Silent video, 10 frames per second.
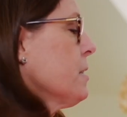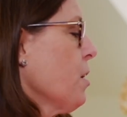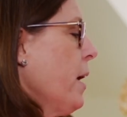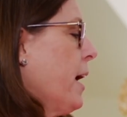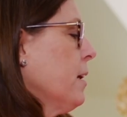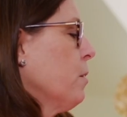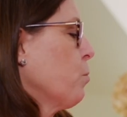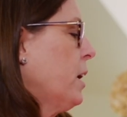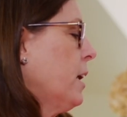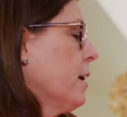go ahead and
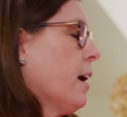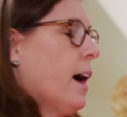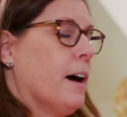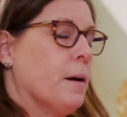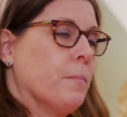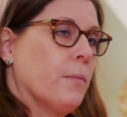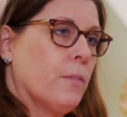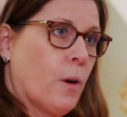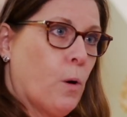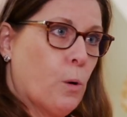read
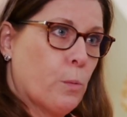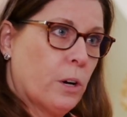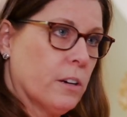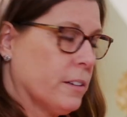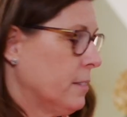the whole word.